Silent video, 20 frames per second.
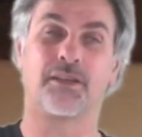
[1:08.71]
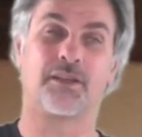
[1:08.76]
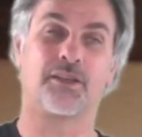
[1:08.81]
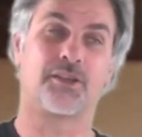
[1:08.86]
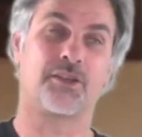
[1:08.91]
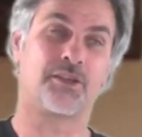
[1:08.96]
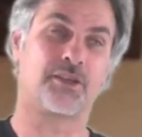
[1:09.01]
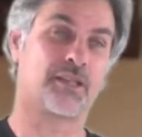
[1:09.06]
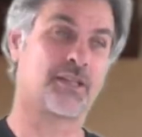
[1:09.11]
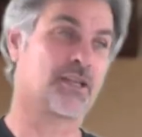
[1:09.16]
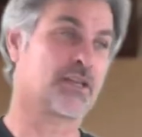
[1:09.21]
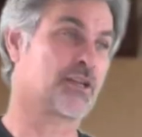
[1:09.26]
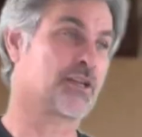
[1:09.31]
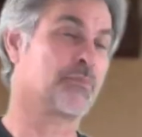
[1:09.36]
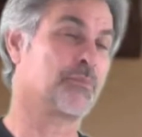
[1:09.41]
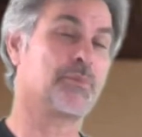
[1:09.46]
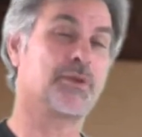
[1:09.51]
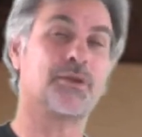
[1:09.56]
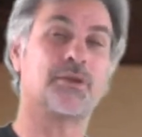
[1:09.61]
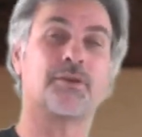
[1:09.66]
You, it
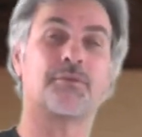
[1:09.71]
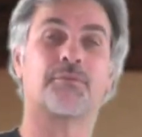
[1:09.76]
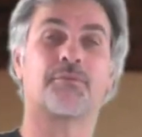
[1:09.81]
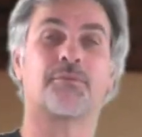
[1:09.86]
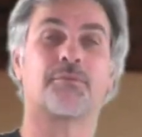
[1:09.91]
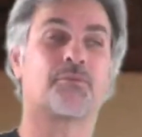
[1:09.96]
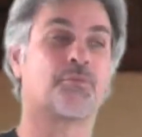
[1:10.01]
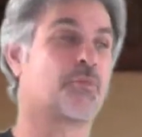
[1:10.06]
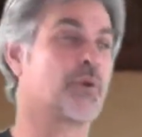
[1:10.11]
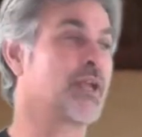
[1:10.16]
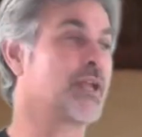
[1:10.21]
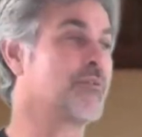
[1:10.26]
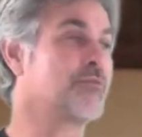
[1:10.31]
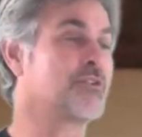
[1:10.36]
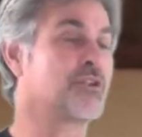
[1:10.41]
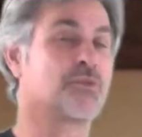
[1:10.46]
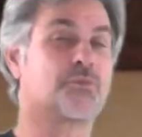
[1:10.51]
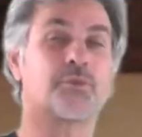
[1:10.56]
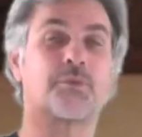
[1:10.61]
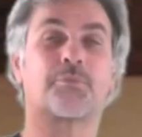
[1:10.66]
could be waves
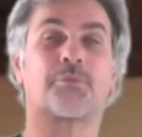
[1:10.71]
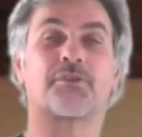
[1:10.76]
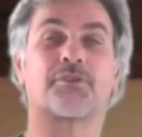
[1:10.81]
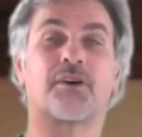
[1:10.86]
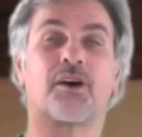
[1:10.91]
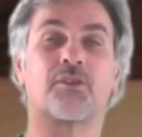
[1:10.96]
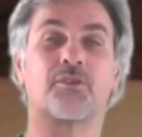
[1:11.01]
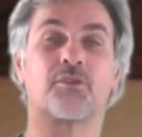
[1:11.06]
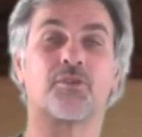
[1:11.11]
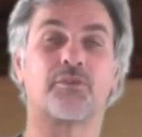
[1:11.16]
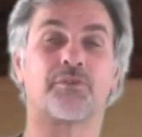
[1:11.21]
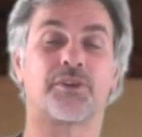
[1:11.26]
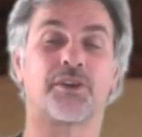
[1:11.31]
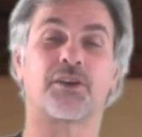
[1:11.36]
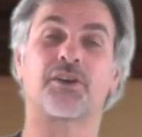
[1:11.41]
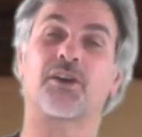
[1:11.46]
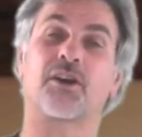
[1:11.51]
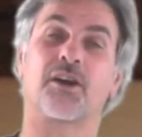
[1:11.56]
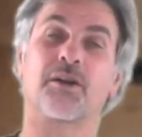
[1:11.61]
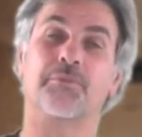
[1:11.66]
and ripples all over your
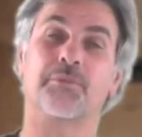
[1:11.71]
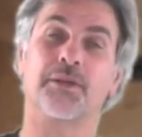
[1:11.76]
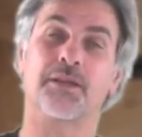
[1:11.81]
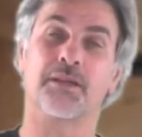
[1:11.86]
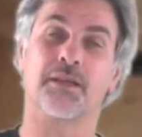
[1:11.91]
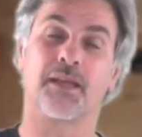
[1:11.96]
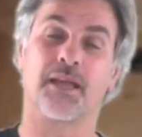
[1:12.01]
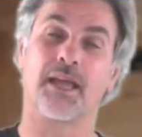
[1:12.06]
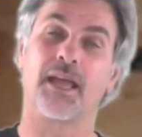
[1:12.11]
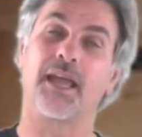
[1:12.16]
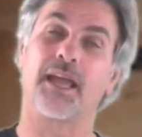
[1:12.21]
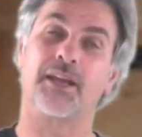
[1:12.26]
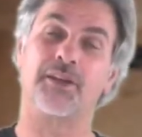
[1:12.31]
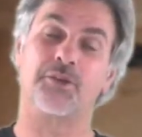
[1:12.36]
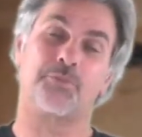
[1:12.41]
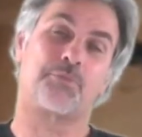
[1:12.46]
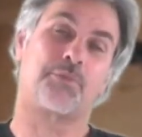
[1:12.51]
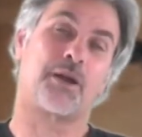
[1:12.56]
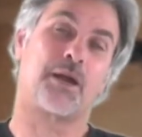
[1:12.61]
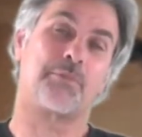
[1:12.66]
carpet. And
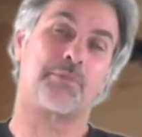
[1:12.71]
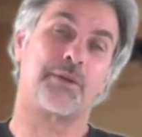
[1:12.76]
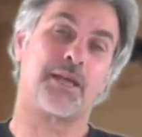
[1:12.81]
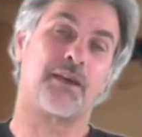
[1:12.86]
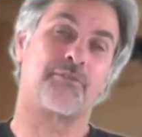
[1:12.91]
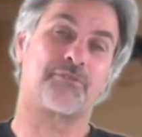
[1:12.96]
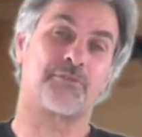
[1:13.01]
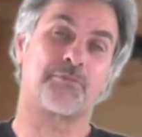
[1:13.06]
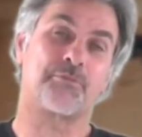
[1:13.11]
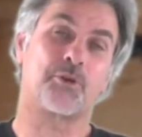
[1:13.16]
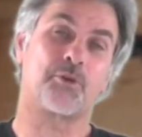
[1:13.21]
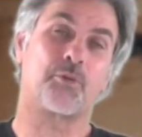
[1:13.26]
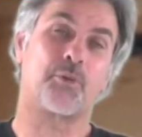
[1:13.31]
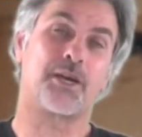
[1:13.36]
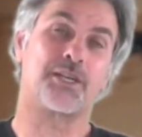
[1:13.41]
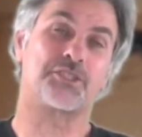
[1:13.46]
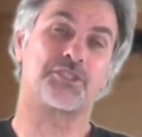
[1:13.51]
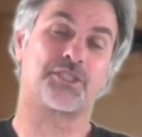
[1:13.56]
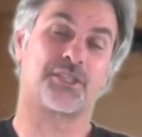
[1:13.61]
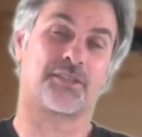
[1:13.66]
you probably have some
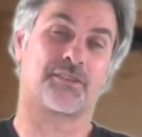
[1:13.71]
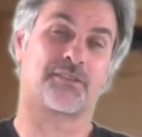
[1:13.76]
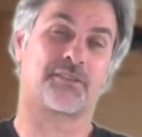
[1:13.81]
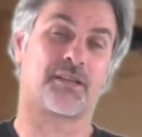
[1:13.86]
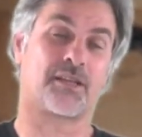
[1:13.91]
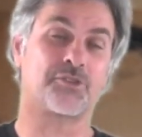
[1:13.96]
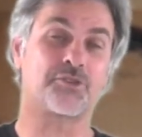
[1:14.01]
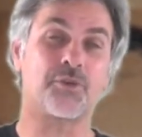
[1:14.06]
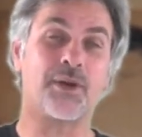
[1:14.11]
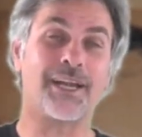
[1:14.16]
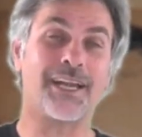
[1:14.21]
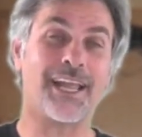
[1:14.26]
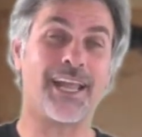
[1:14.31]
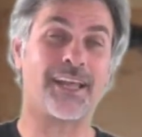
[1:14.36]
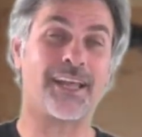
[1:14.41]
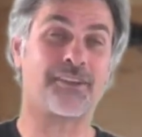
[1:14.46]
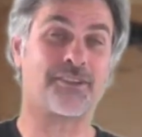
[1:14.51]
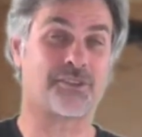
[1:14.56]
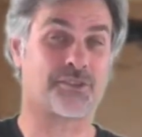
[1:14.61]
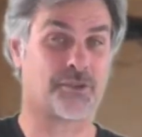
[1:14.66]
questions, and I'll try to
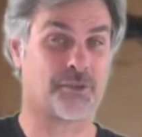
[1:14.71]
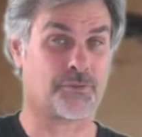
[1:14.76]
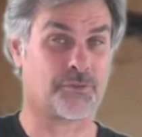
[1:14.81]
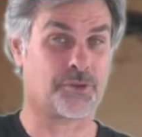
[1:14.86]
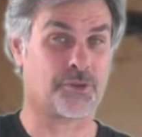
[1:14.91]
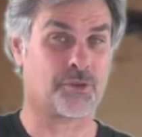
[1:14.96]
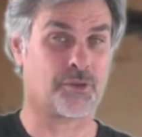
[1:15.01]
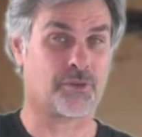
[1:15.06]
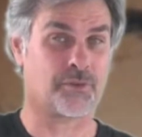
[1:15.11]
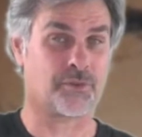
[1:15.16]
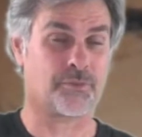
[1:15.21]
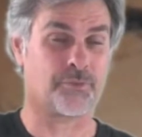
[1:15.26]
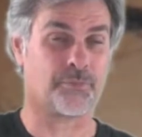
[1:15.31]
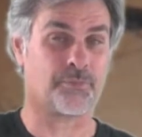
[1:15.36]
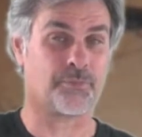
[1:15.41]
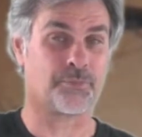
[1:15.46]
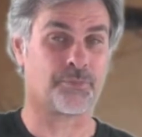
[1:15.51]
answer a few of them.